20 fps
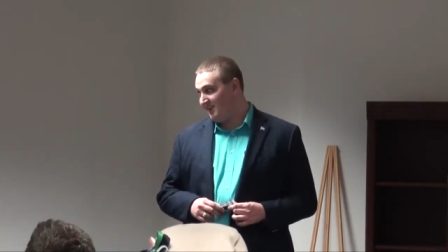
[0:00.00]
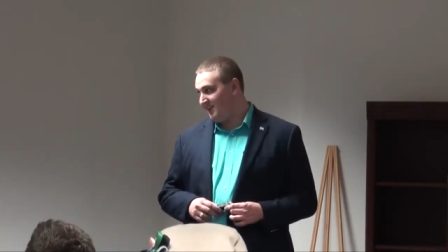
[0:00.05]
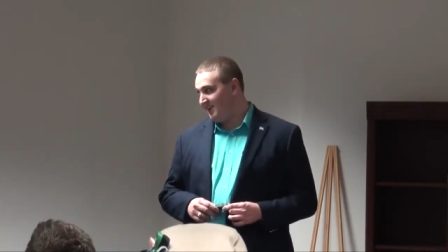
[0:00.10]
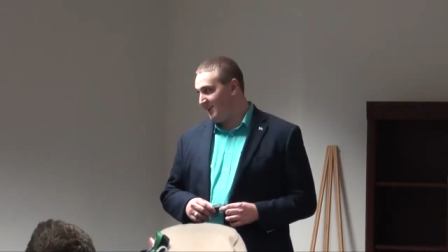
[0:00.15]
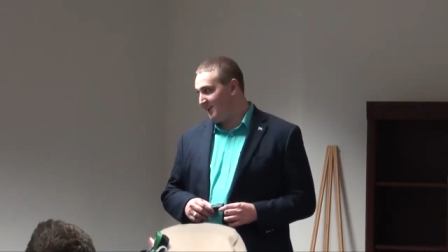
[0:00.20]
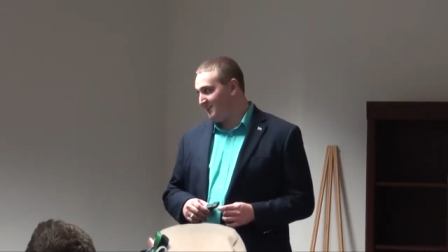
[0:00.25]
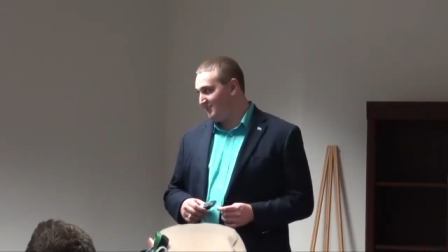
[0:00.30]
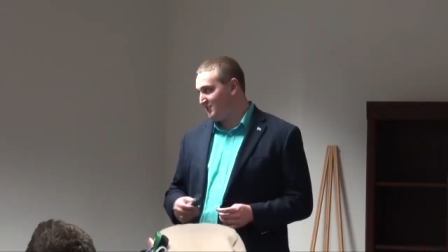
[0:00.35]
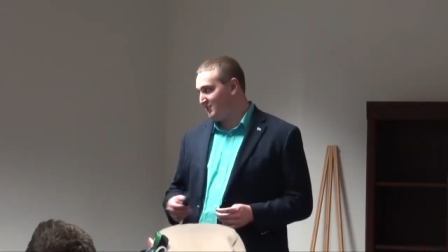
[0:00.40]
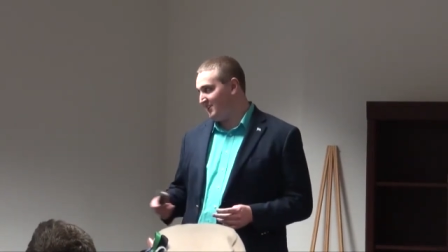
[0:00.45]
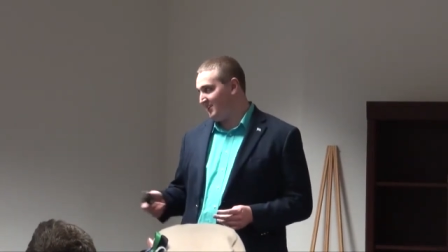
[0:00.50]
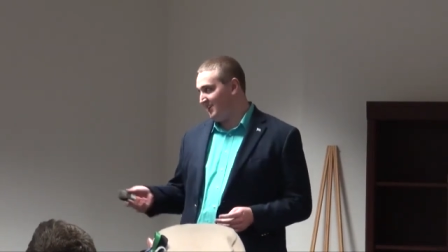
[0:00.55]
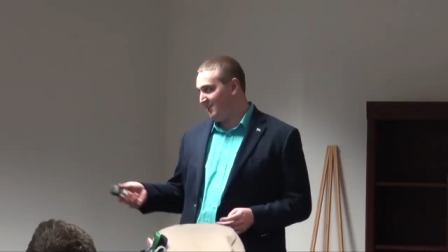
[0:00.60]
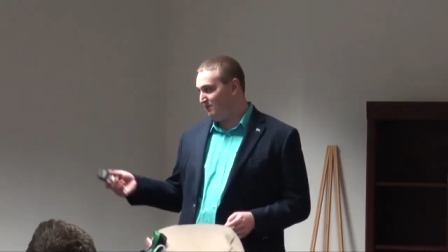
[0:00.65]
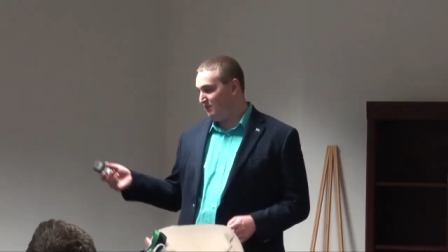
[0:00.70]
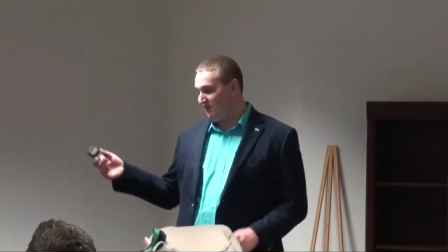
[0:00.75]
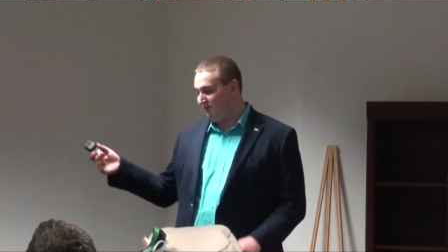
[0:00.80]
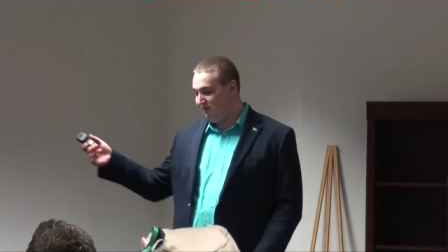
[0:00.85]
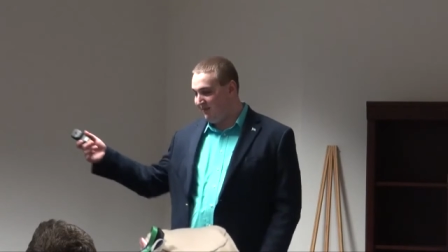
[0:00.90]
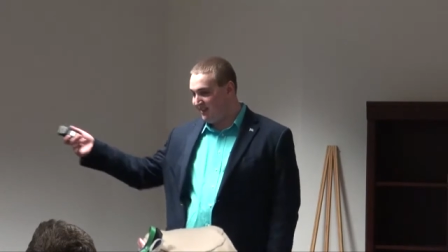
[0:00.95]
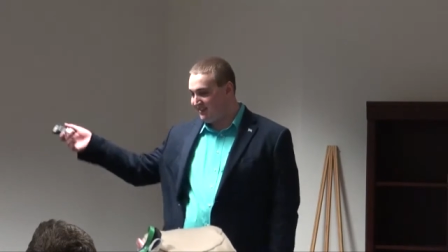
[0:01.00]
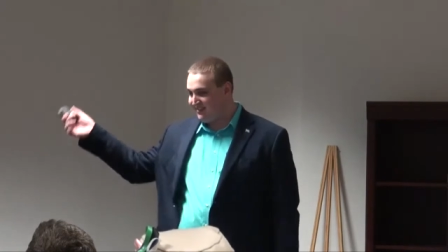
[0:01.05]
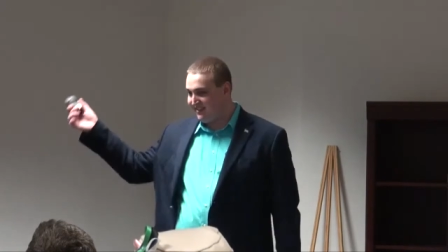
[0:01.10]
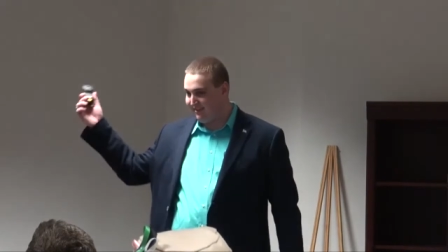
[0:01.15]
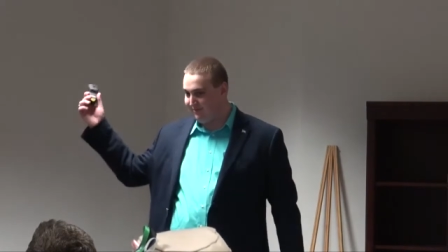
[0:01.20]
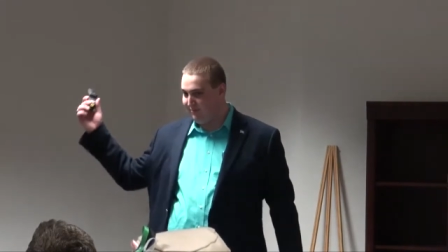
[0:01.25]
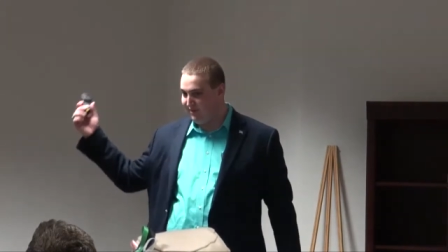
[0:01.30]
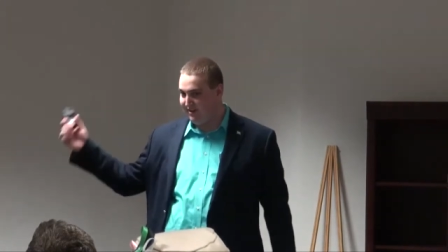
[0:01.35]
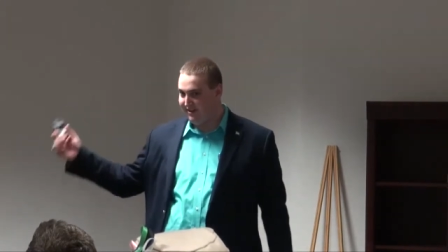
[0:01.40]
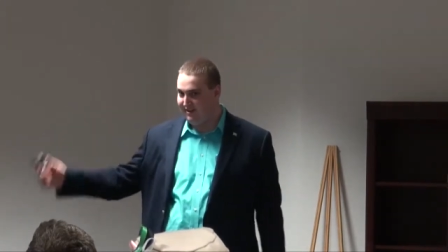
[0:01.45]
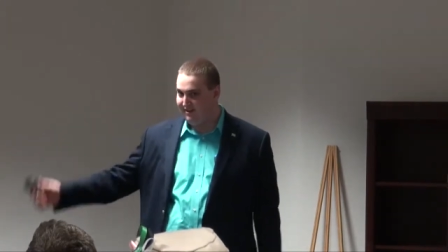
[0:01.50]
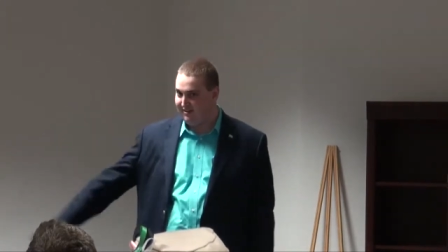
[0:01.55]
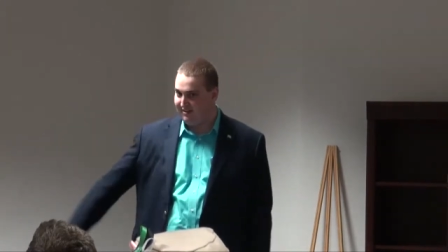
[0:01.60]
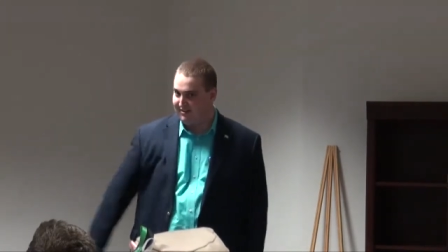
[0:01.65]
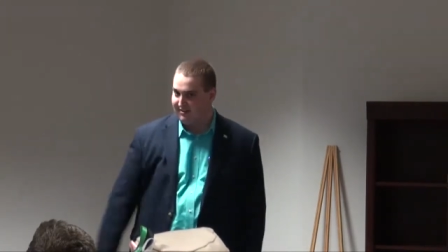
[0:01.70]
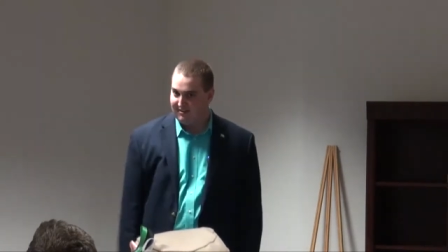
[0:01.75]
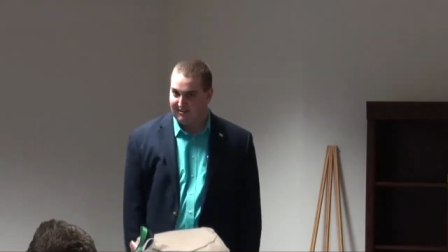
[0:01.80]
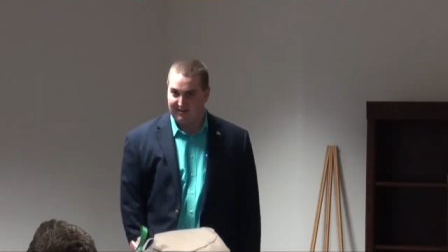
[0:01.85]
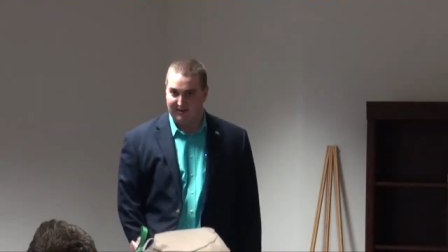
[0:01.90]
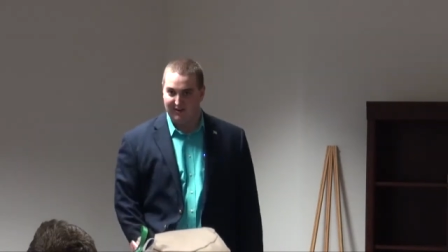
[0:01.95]
And I actually have been missing my
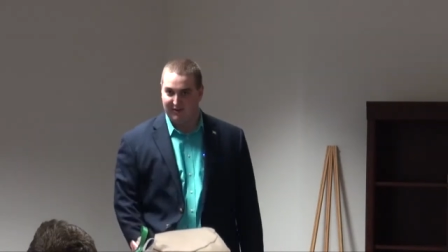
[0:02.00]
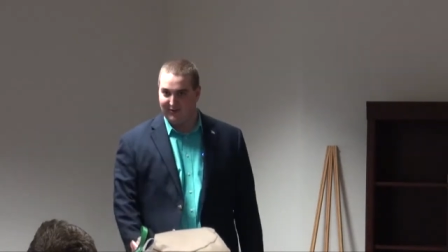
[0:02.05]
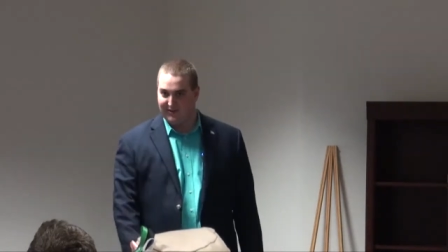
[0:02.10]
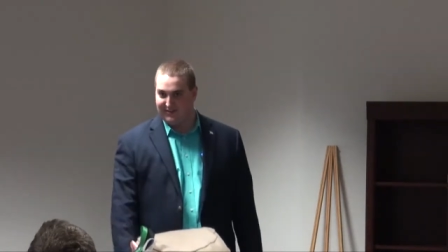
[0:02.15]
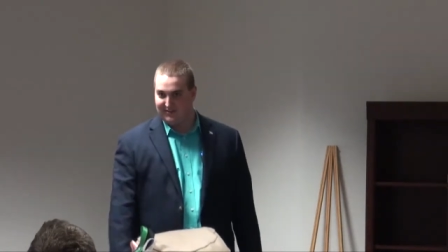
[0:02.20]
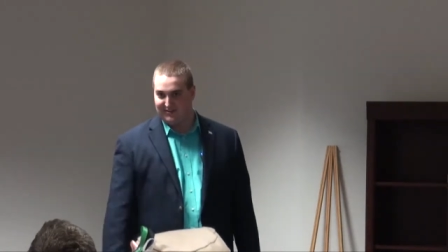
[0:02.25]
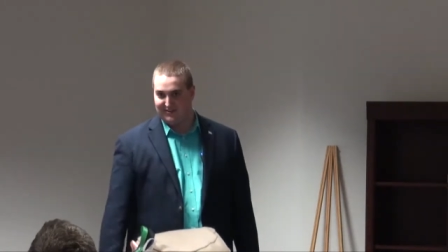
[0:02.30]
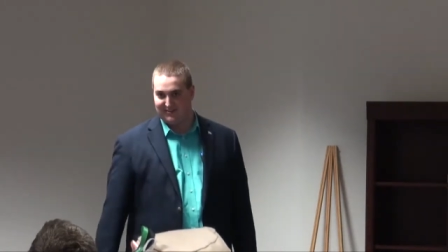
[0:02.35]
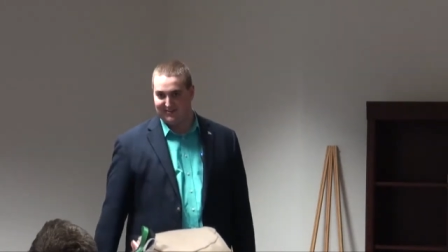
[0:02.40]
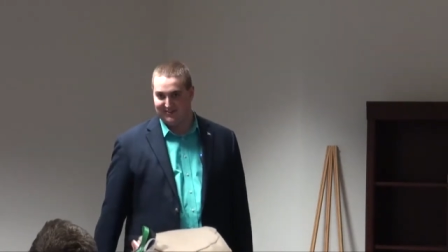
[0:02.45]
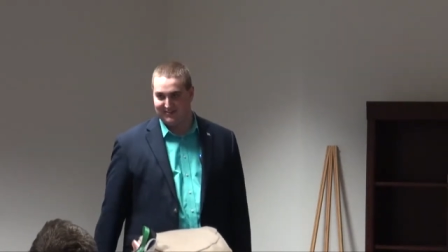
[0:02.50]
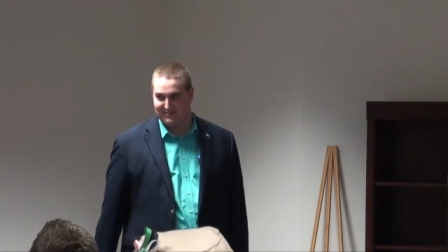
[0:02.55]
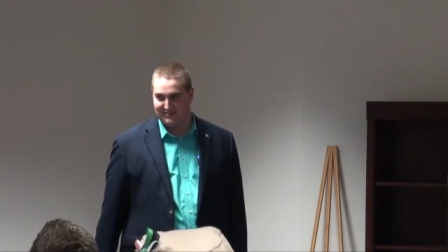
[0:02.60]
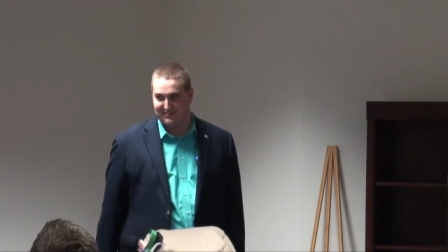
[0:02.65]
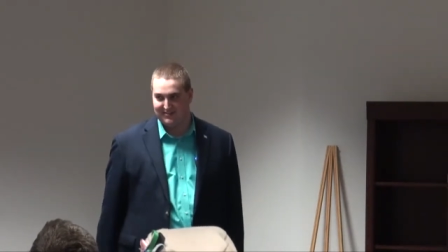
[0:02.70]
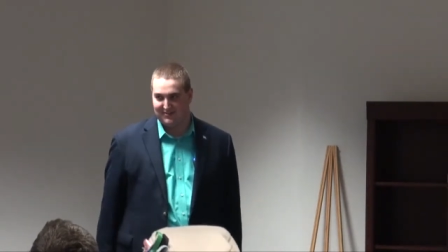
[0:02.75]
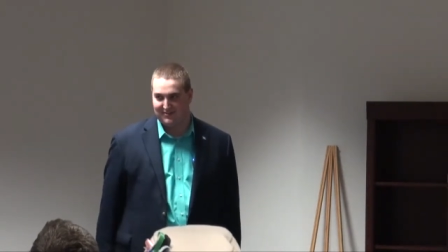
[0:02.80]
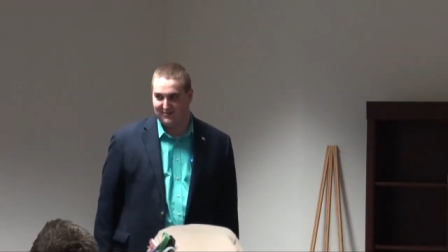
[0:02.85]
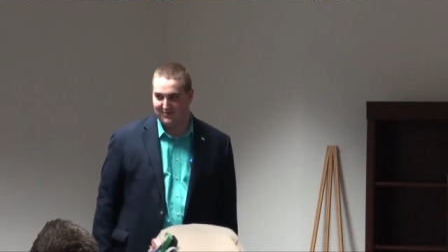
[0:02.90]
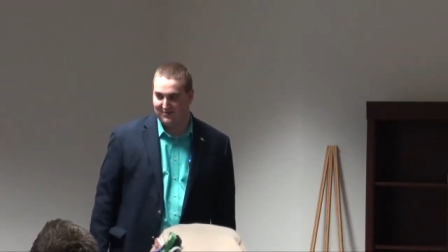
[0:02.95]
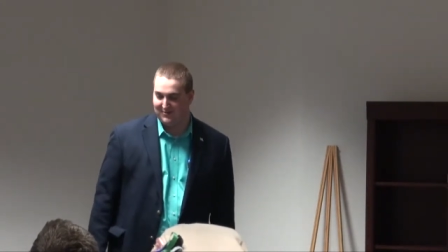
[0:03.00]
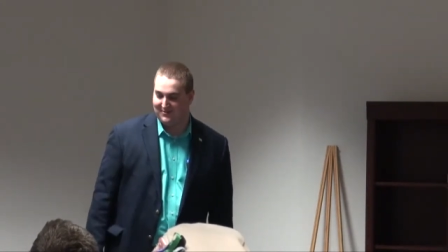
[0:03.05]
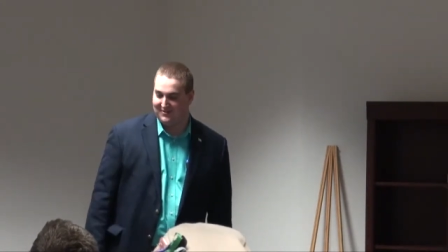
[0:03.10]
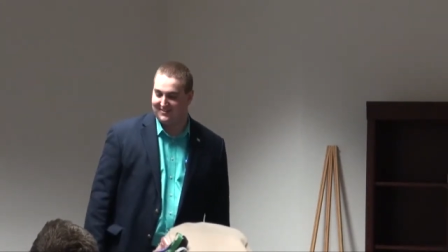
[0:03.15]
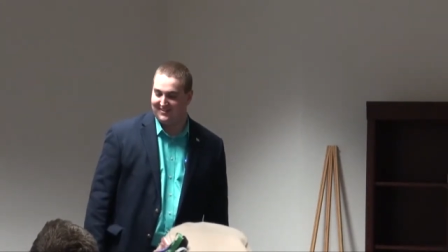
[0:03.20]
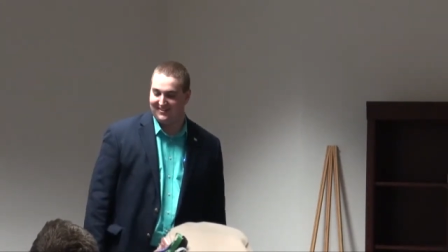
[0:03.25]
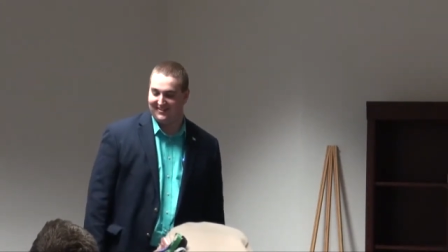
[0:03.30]
co interns too.